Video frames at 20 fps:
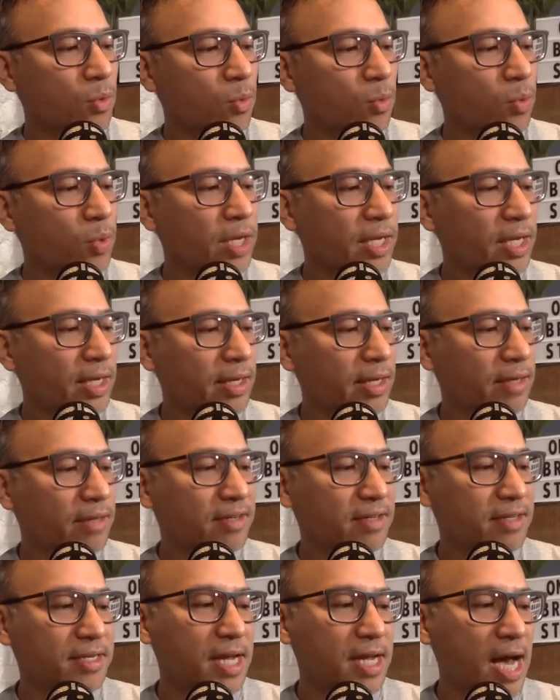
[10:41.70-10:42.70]
we
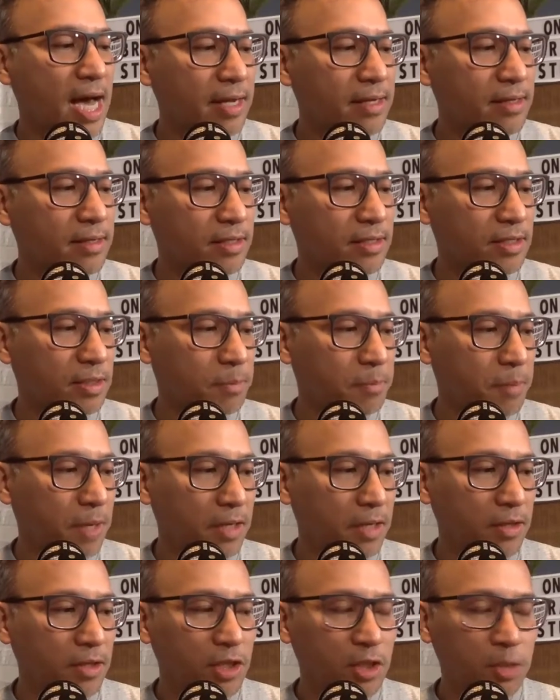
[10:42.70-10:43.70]
did not
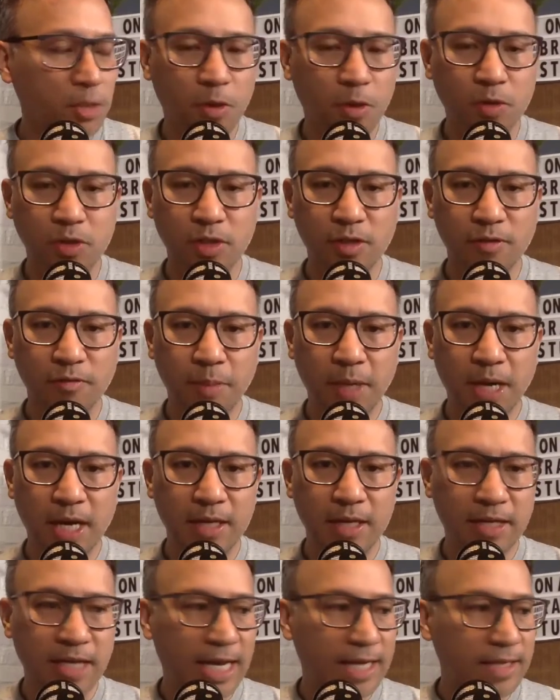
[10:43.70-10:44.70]
anticipate the explosion of
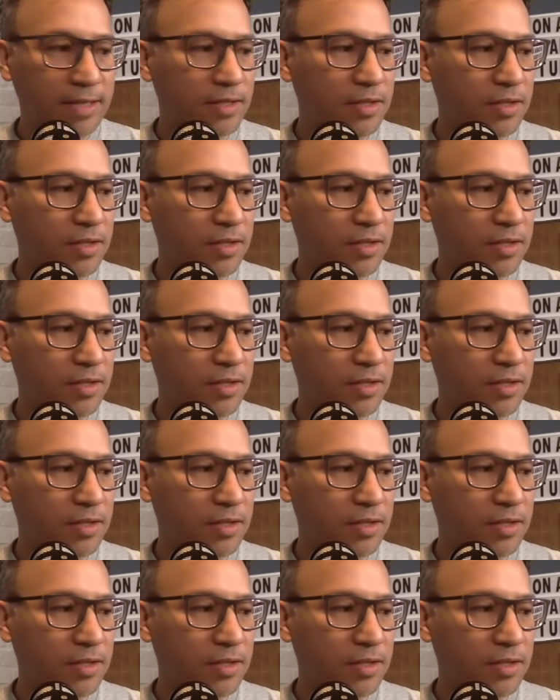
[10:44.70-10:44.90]
podcasts.